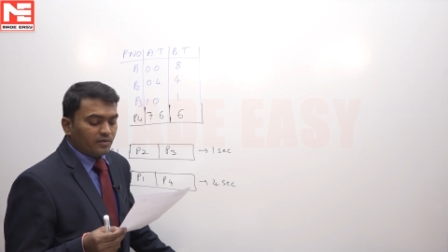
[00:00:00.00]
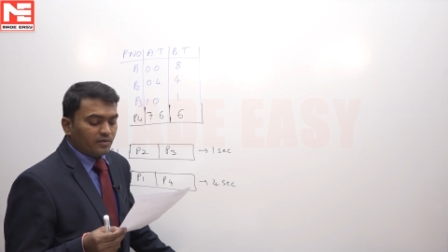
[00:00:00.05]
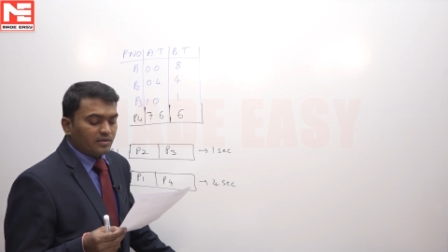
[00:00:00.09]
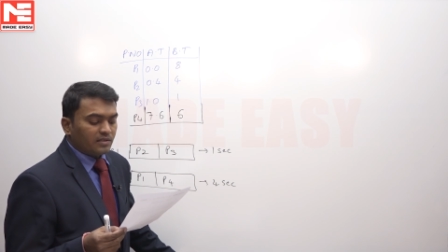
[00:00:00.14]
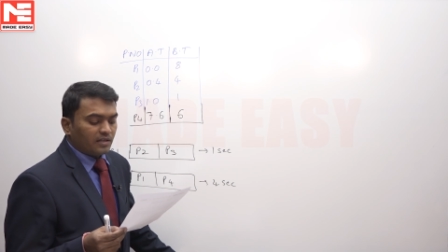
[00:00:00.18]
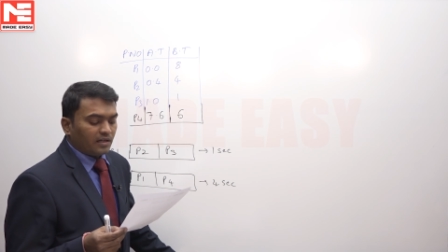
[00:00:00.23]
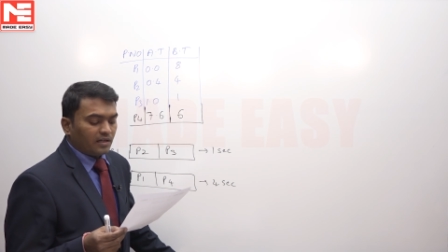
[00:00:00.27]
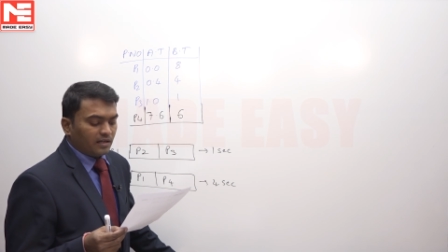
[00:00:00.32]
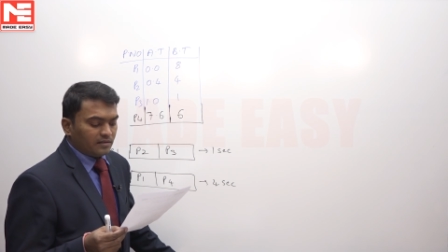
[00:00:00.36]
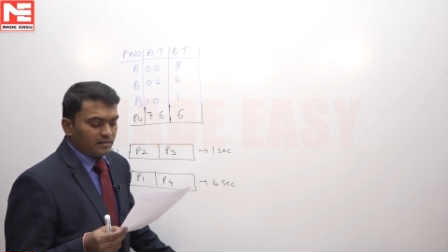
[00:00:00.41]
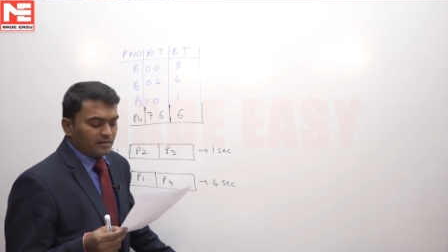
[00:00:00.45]
4
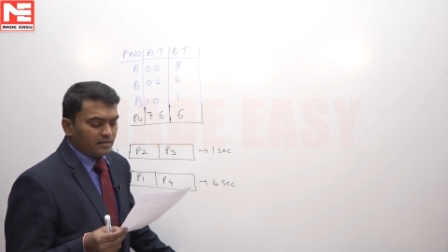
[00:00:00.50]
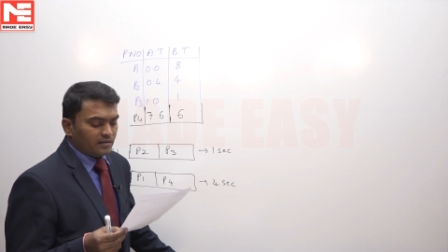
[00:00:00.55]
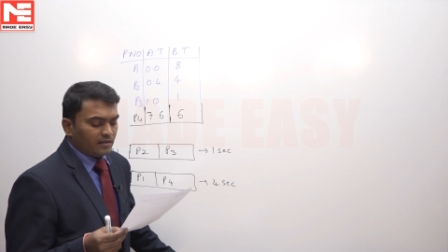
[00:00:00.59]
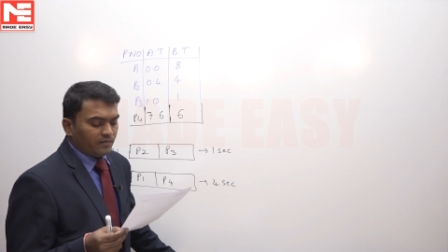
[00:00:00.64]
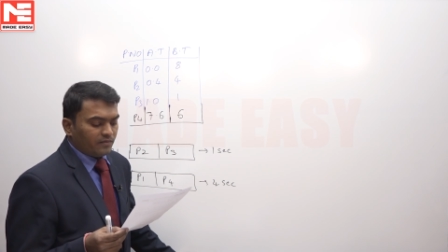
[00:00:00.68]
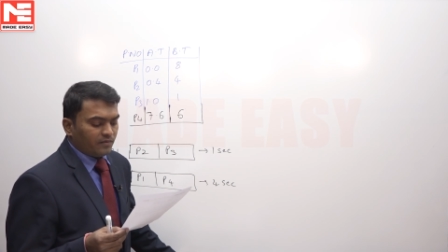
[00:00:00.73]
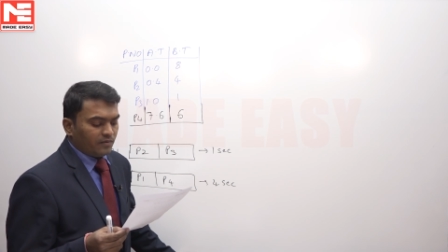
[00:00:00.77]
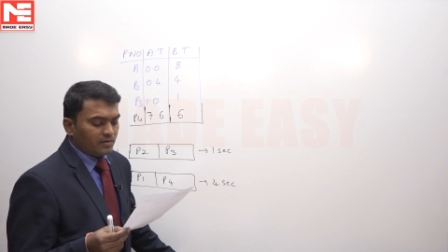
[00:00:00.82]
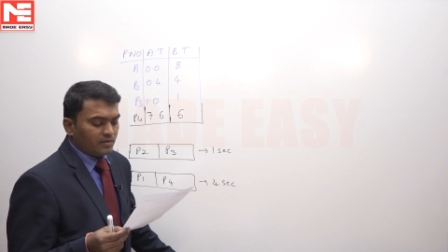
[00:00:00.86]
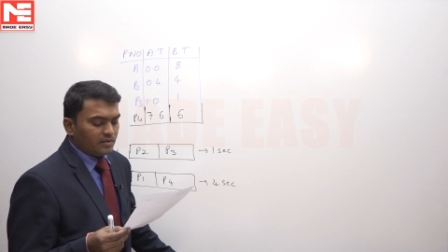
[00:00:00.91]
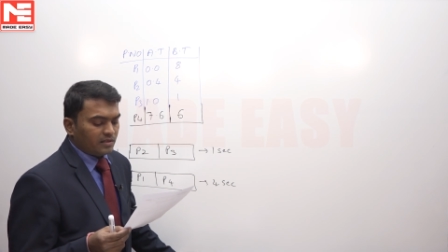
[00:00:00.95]
seconds
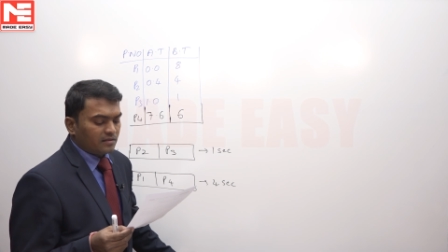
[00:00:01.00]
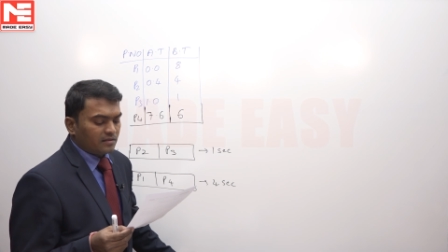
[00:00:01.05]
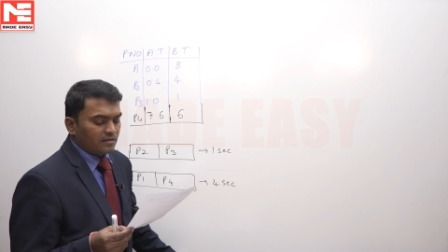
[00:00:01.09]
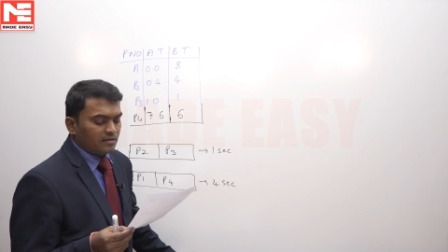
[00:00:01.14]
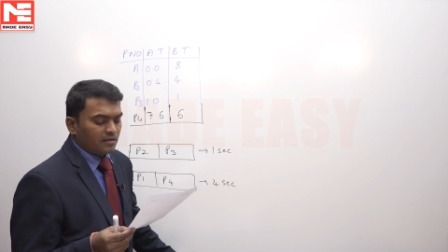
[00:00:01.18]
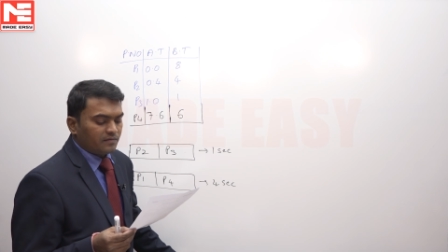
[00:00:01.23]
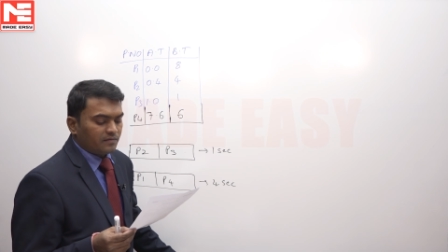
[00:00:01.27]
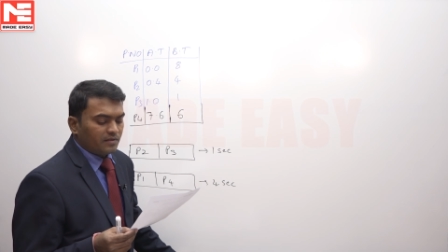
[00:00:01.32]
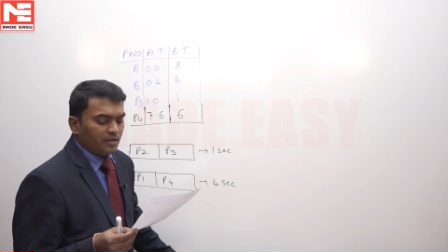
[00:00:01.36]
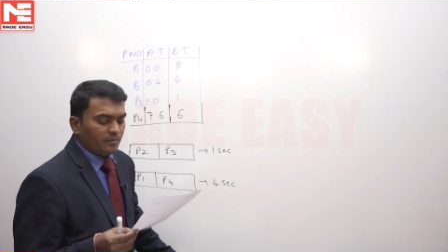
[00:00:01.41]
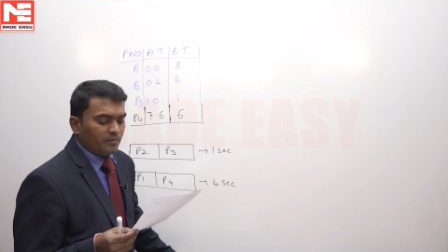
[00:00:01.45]
4
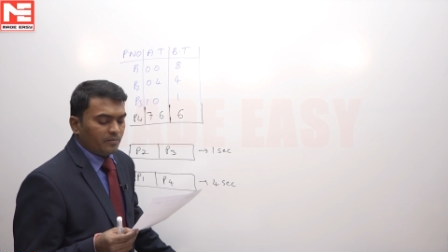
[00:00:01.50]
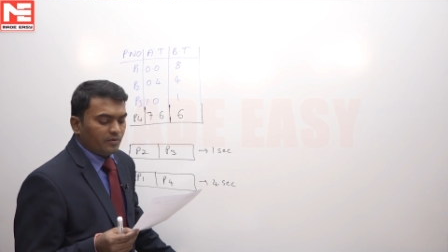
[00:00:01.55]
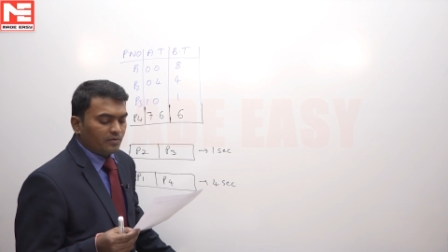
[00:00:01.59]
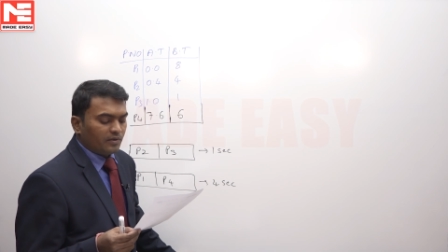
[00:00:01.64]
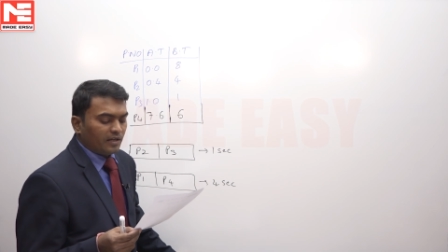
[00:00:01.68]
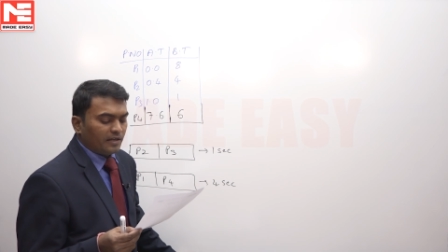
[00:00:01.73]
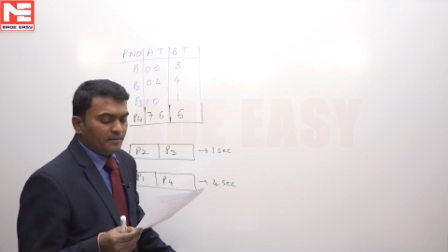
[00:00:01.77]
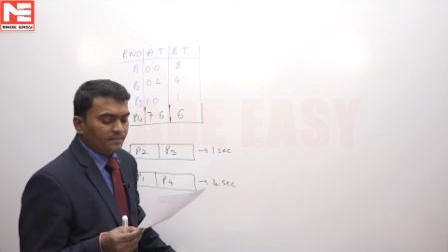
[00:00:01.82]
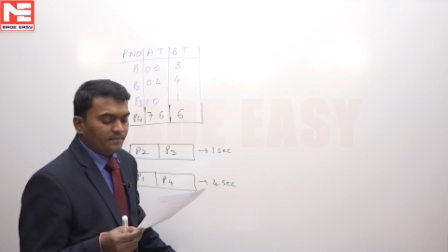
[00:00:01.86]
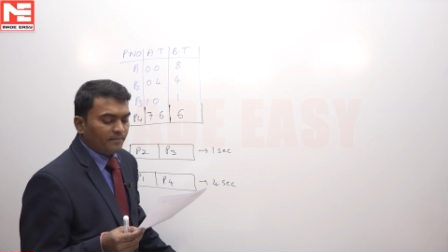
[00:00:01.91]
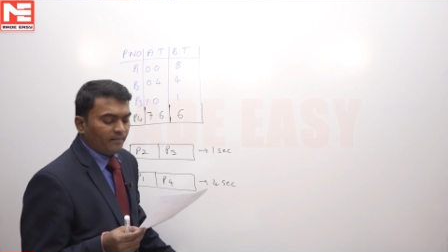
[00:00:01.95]
seconds of
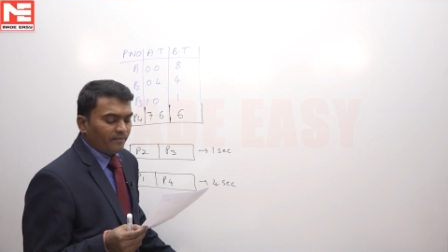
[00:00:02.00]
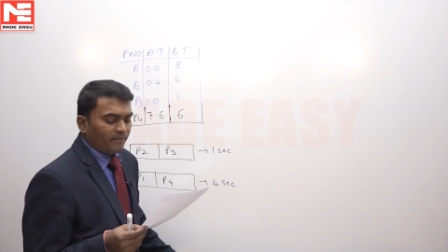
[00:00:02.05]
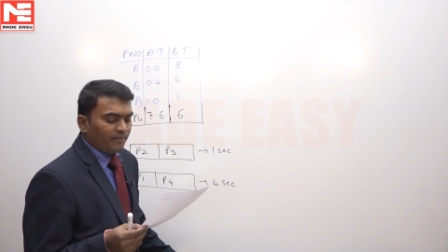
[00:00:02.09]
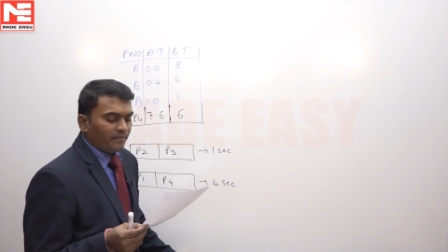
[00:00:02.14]
CPU time